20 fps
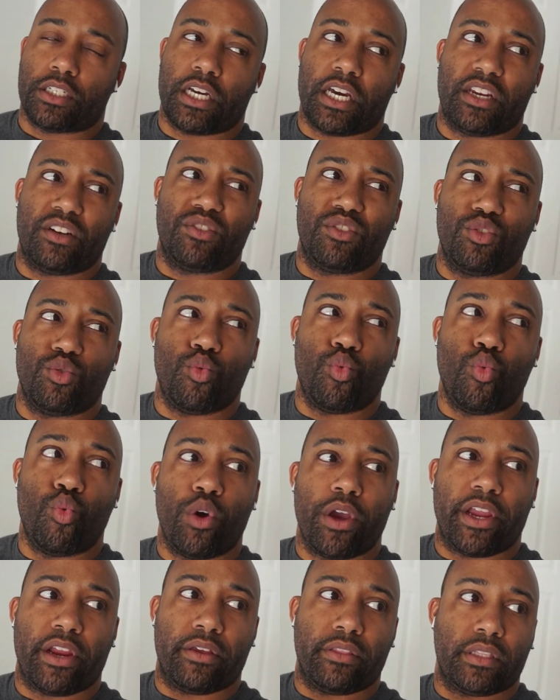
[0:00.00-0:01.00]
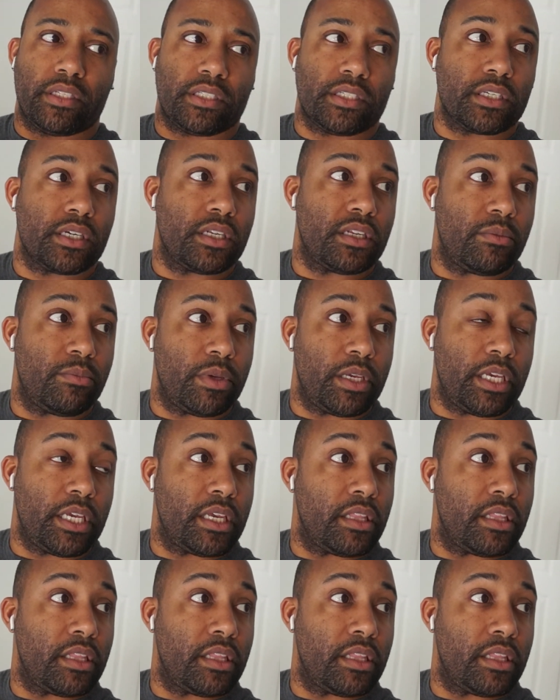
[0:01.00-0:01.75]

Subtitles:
I don't know where this is going to be